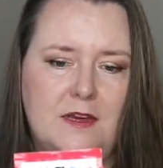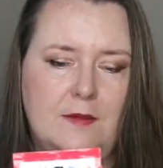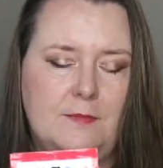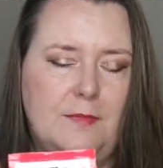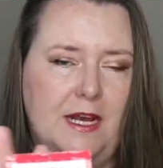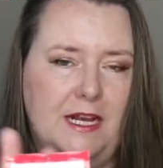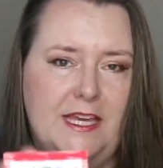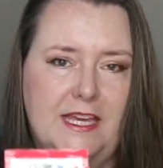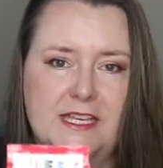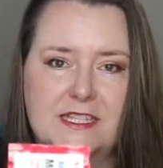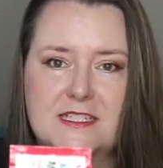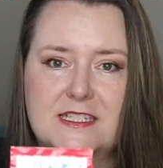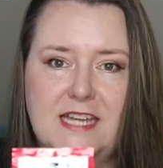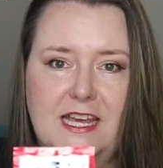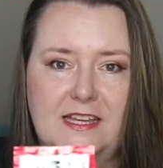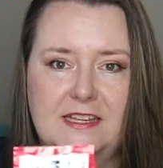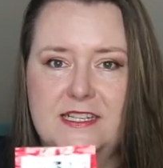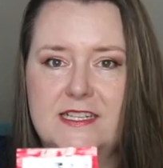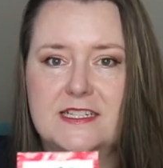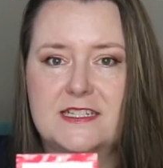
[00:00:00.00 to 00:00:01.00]
My kids
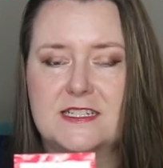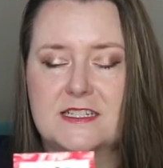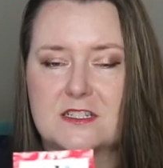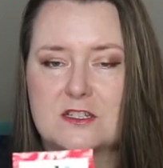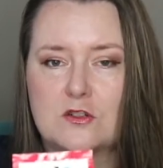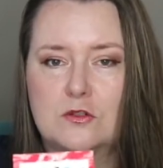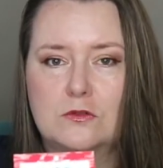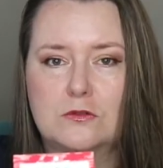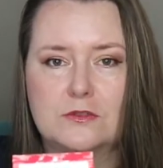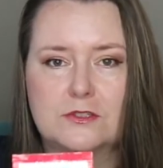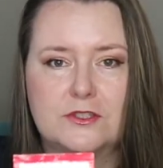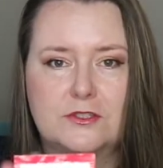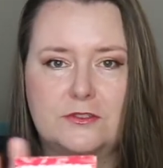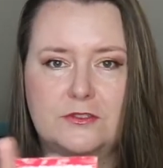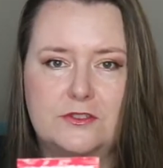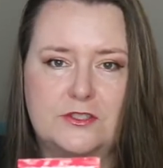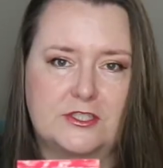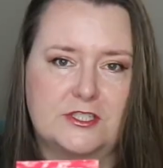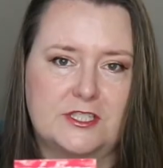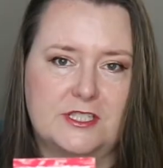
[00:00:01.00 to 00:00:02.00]
take these to school
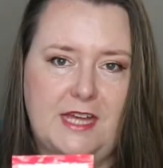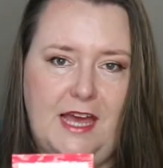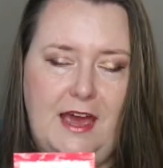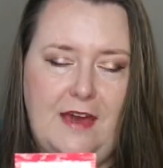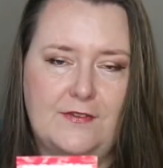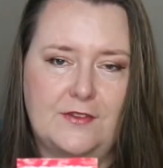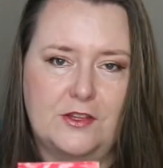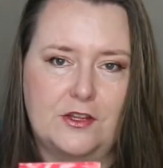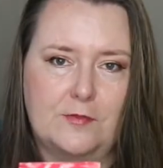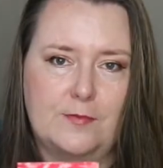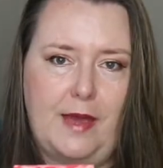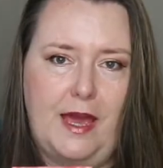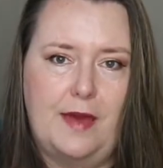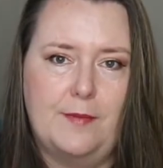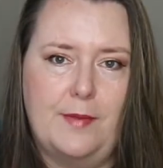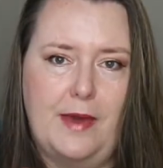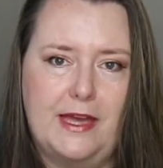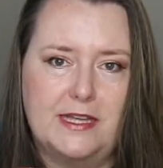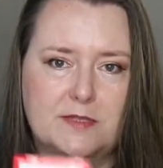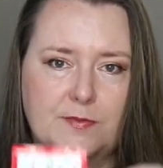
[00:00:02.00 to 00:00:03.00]
too, just to have in their
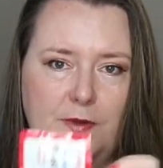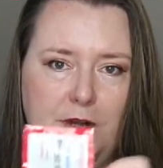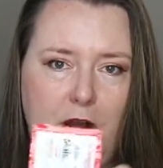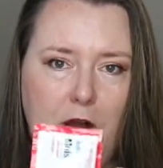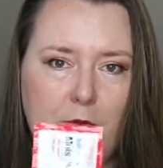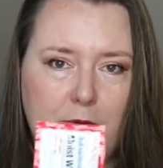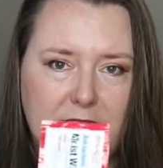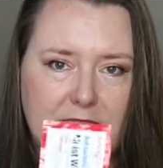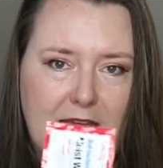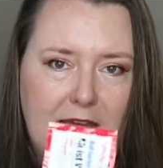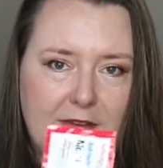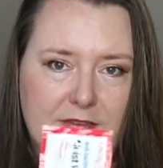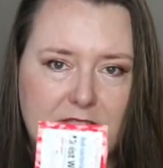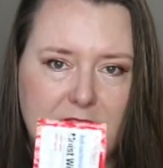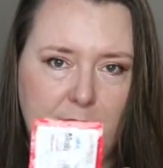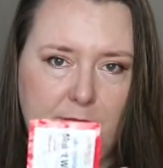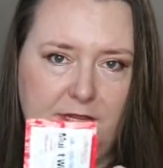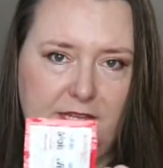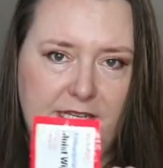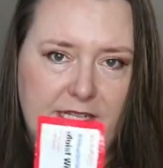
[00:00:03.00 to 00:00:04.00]
backpacks, but I always have
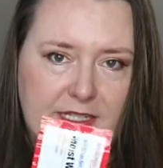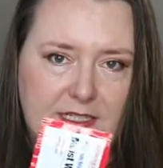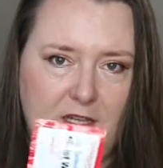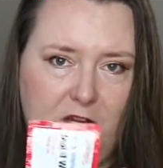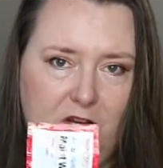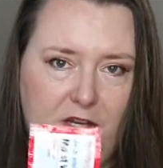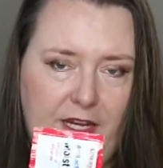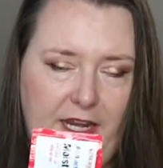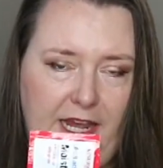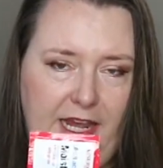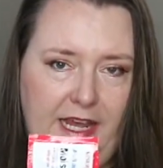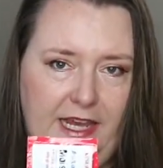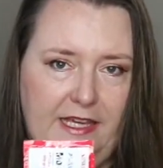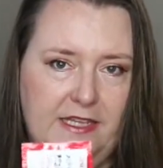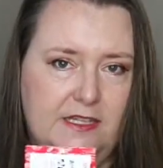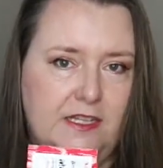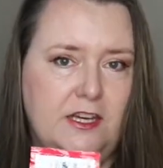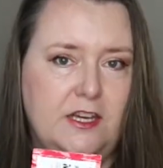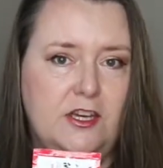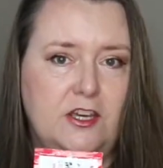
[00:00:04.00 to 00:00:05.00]
some of these on
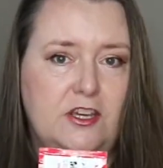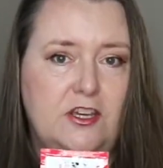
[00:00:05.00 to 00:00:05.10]
hand.